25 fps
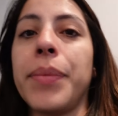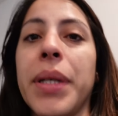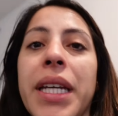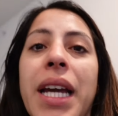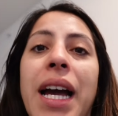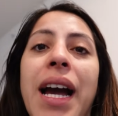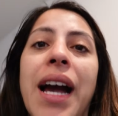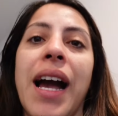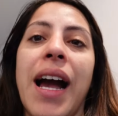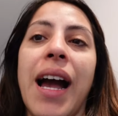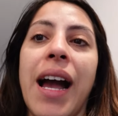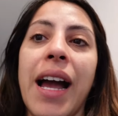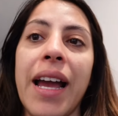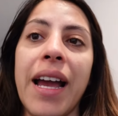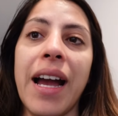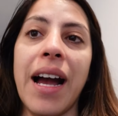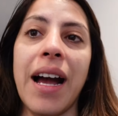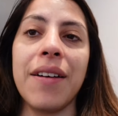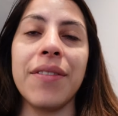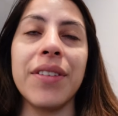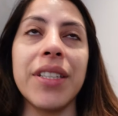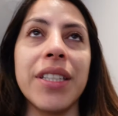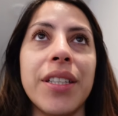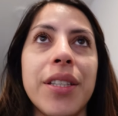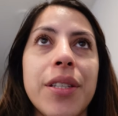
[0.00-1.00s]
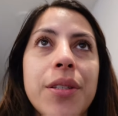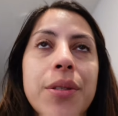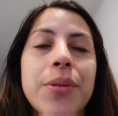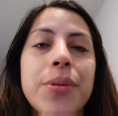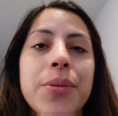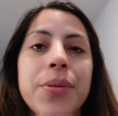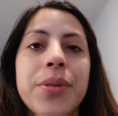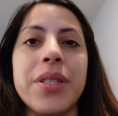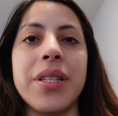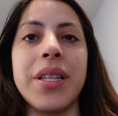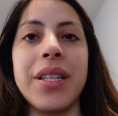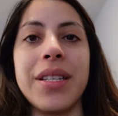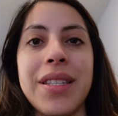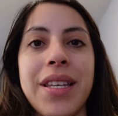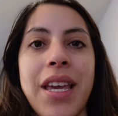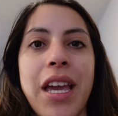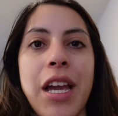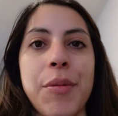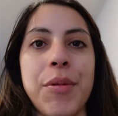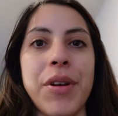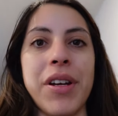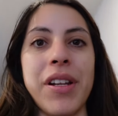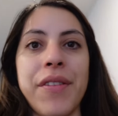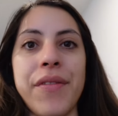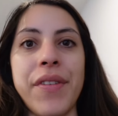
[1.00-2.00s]
but yeah, I haven't used this
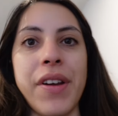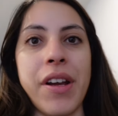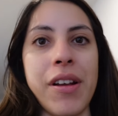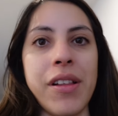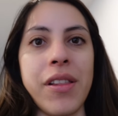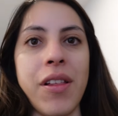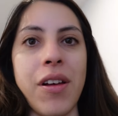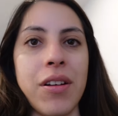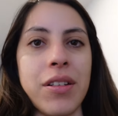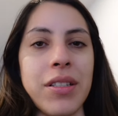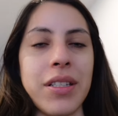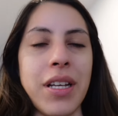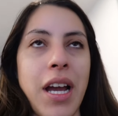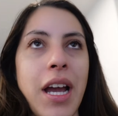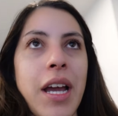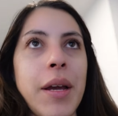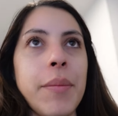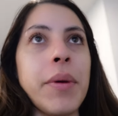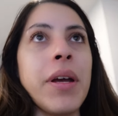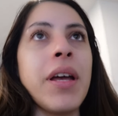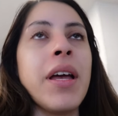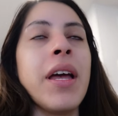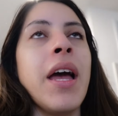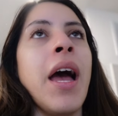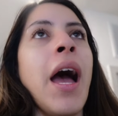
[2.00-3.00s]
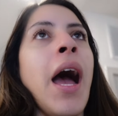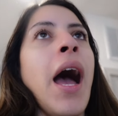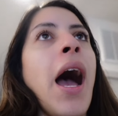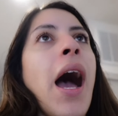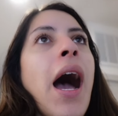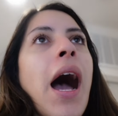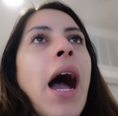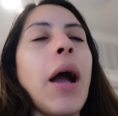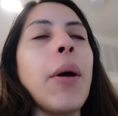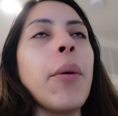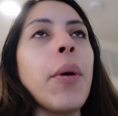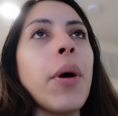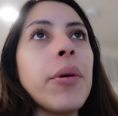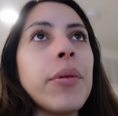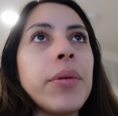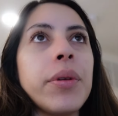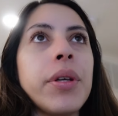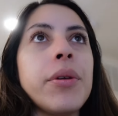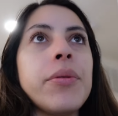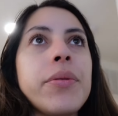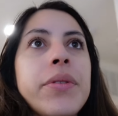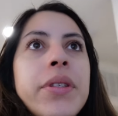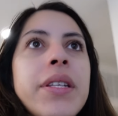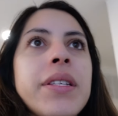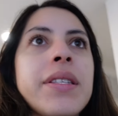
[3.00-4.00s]
camera in a very long time. I won't
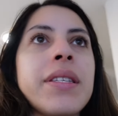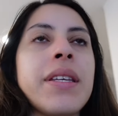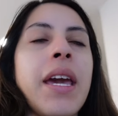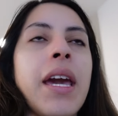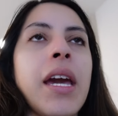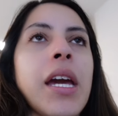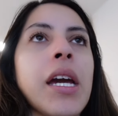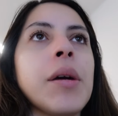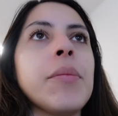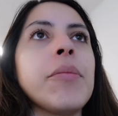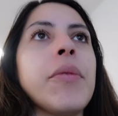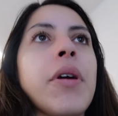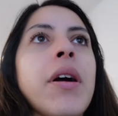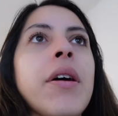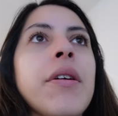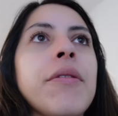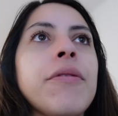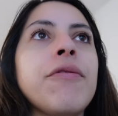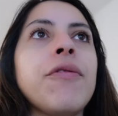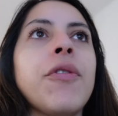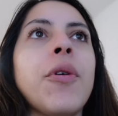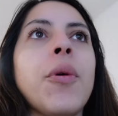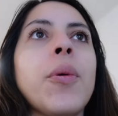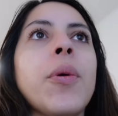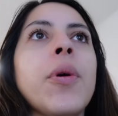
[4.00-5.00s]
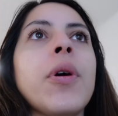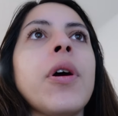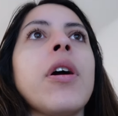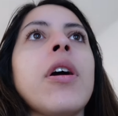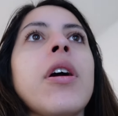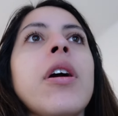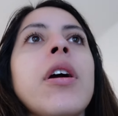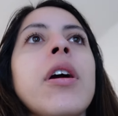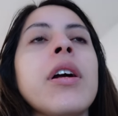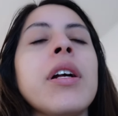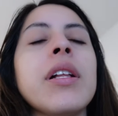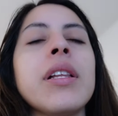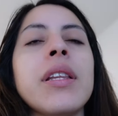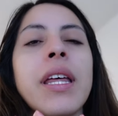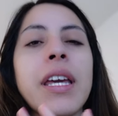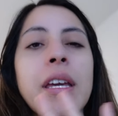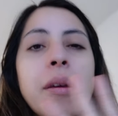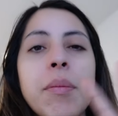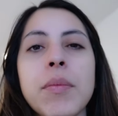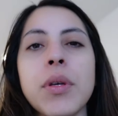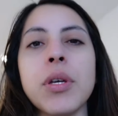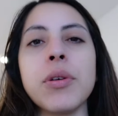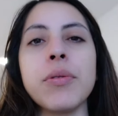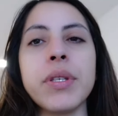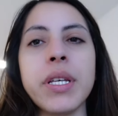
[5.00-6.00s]
use this camera for
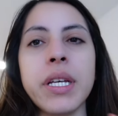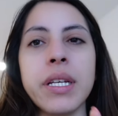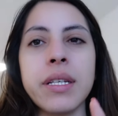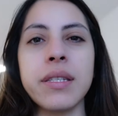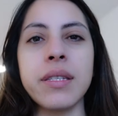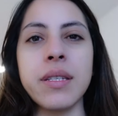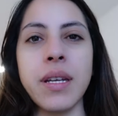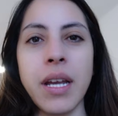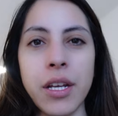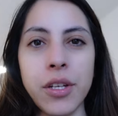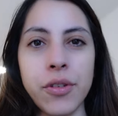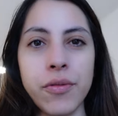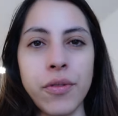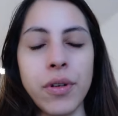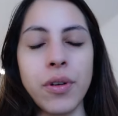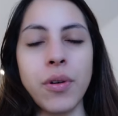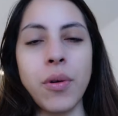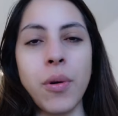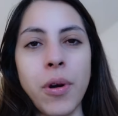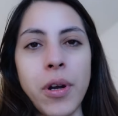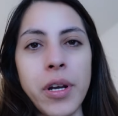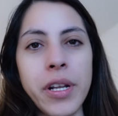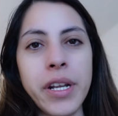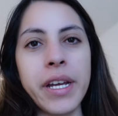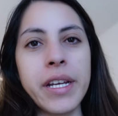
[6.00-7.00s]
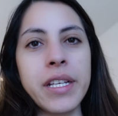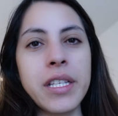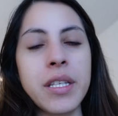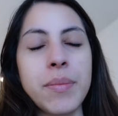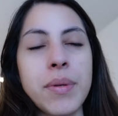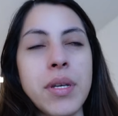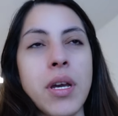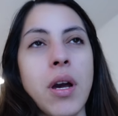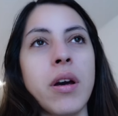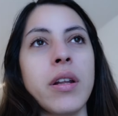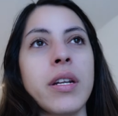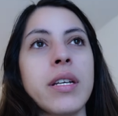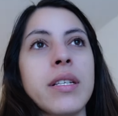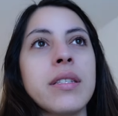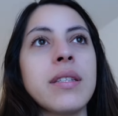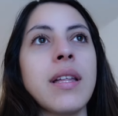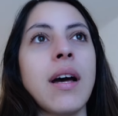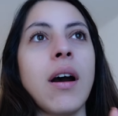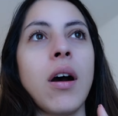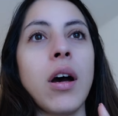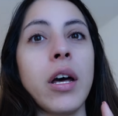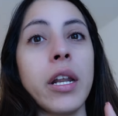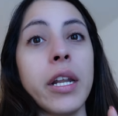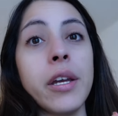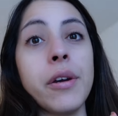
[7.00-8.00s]
like music stage recording. To be honest,
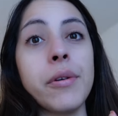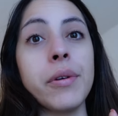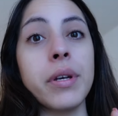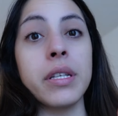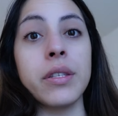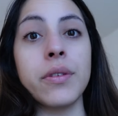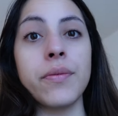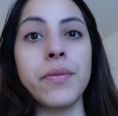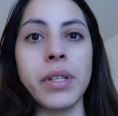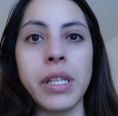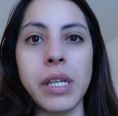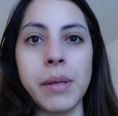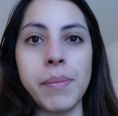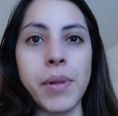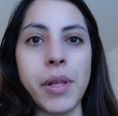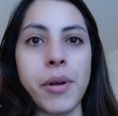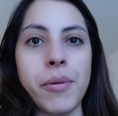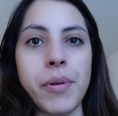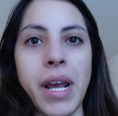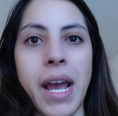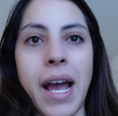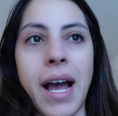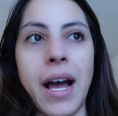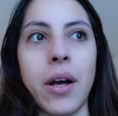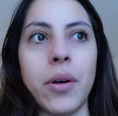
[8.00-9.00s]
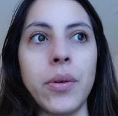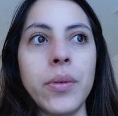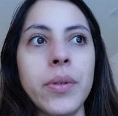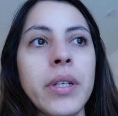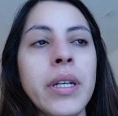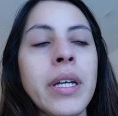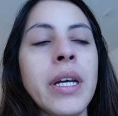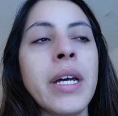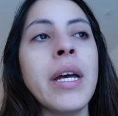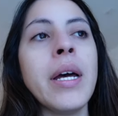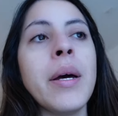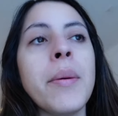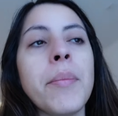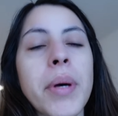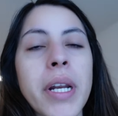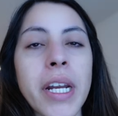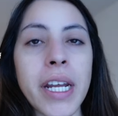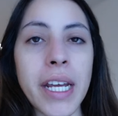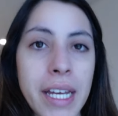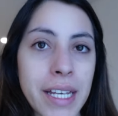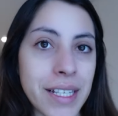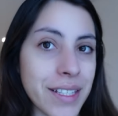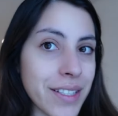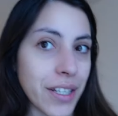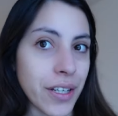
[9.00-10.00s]
the audio gets really blown out, but
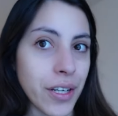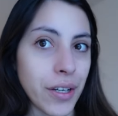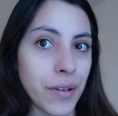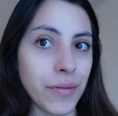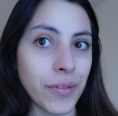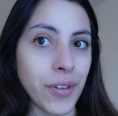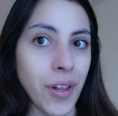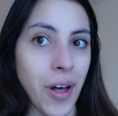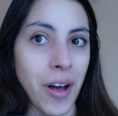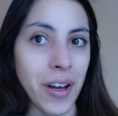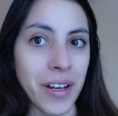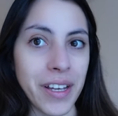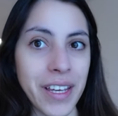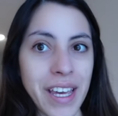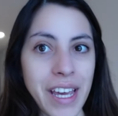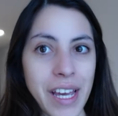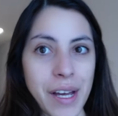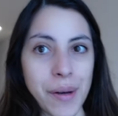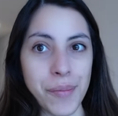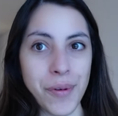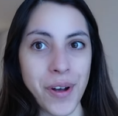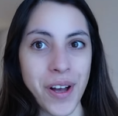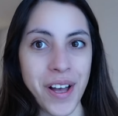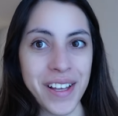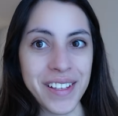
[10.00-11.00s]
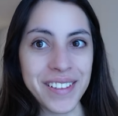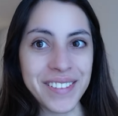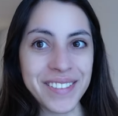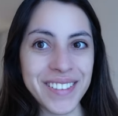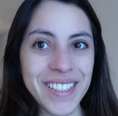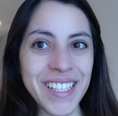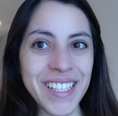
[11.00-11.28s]
it is a good vlog camera.